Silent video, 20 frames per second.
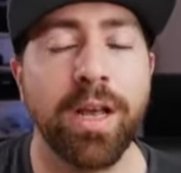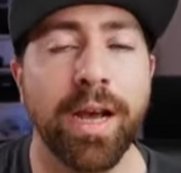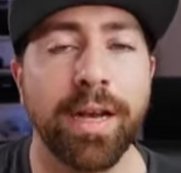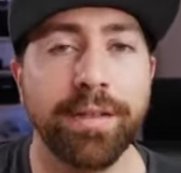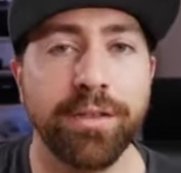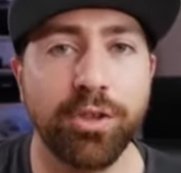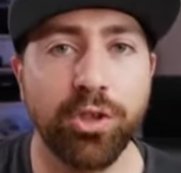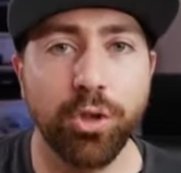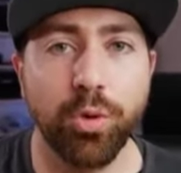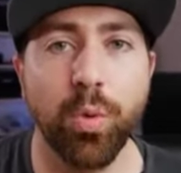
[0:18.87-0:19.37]

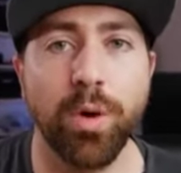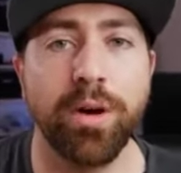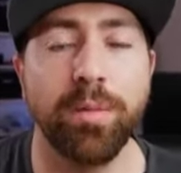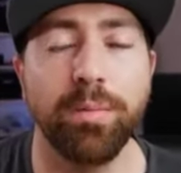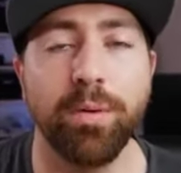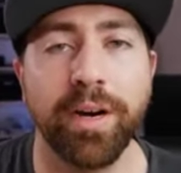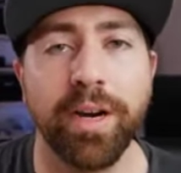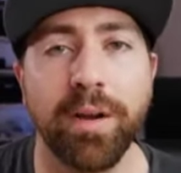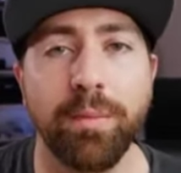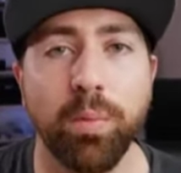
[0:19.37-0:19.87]
I do want to
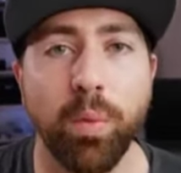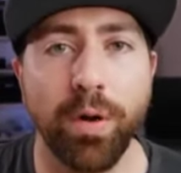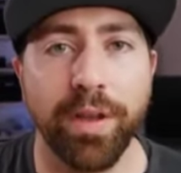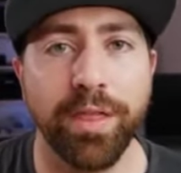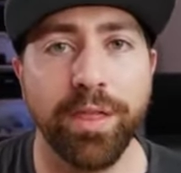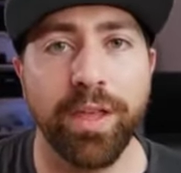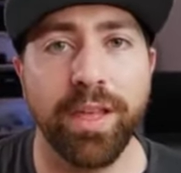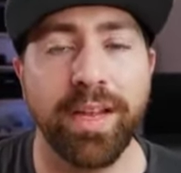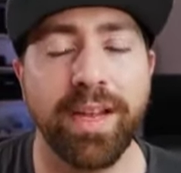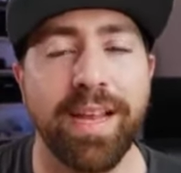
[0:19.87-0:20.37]
bring up
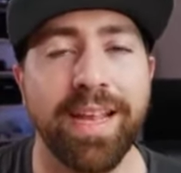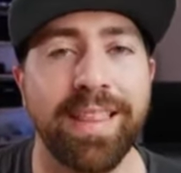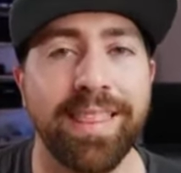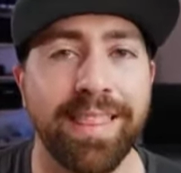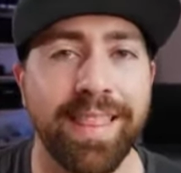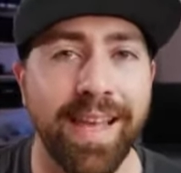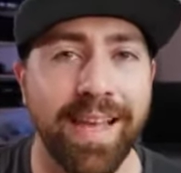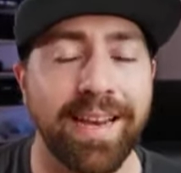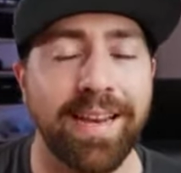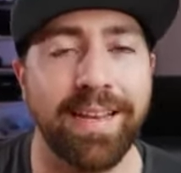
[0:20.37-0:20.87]
one thing,
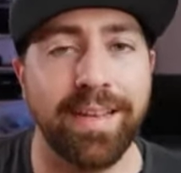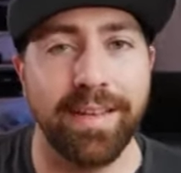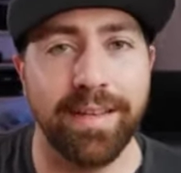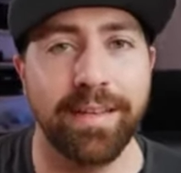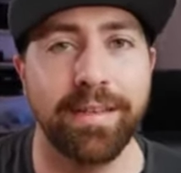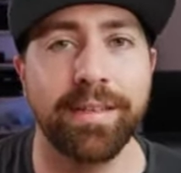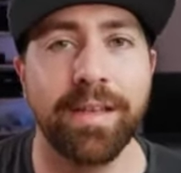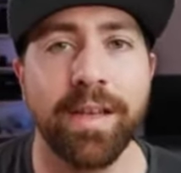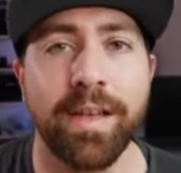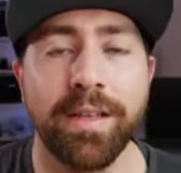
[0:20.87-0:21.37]
and that
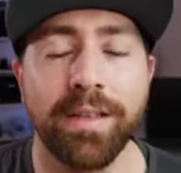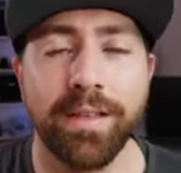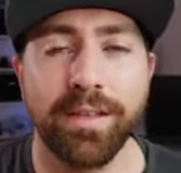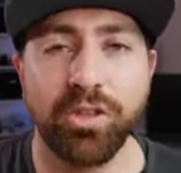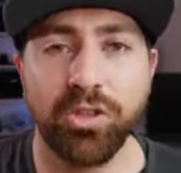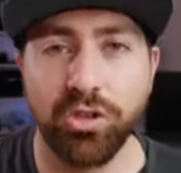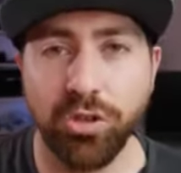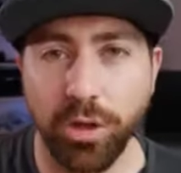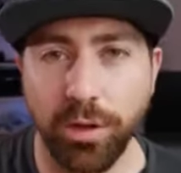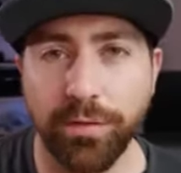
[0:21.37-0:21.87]
is the
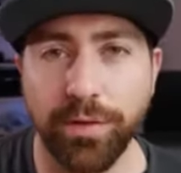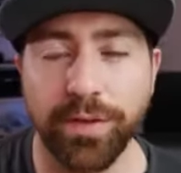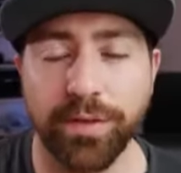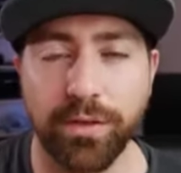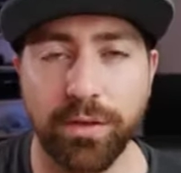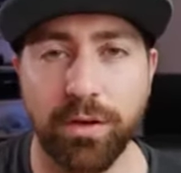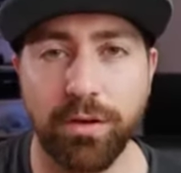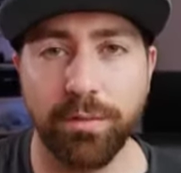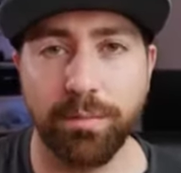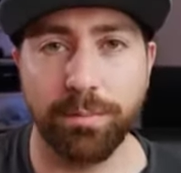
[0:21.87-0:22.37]
service
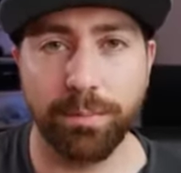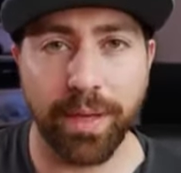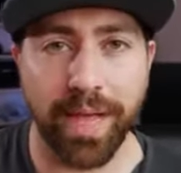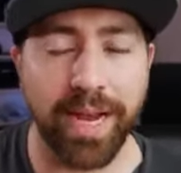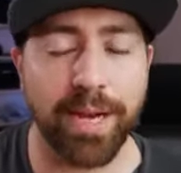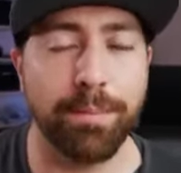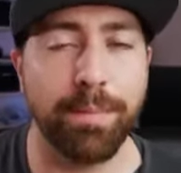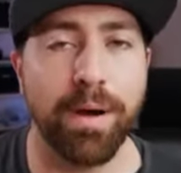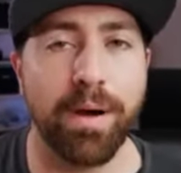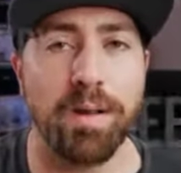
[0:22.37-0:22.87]
called
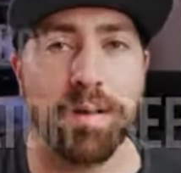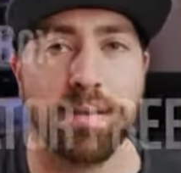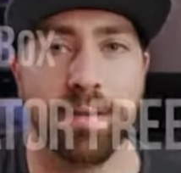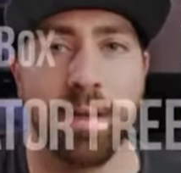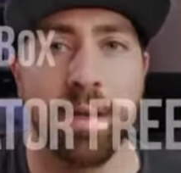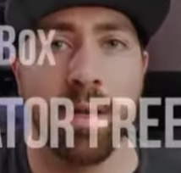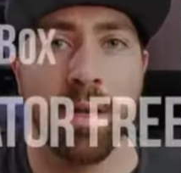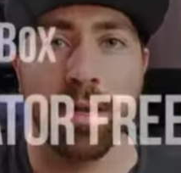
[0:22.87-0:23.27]
Blackbox.